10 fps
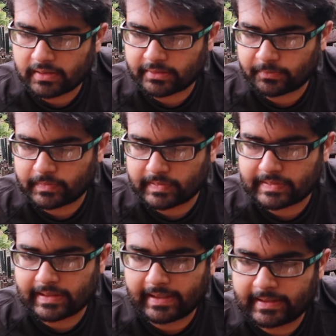screws
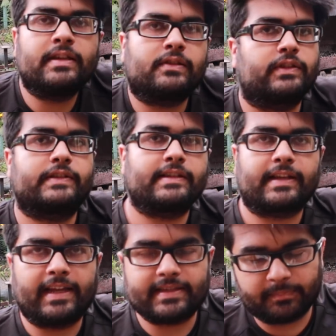inside. So this is
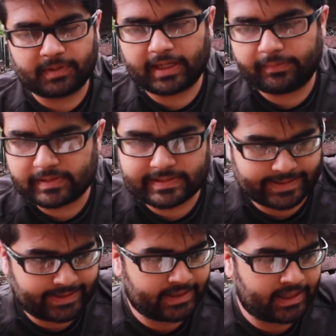again something I will
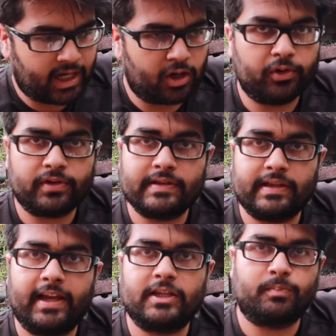see how
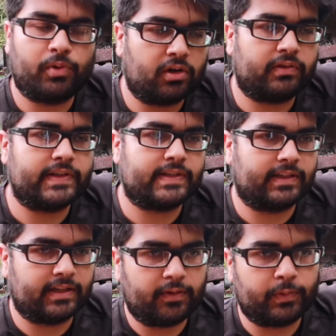things progress,
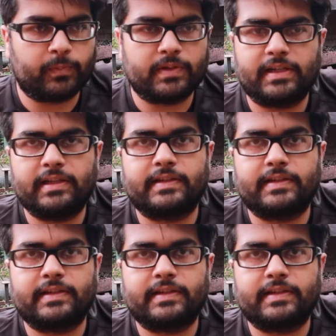and then afterwards I'll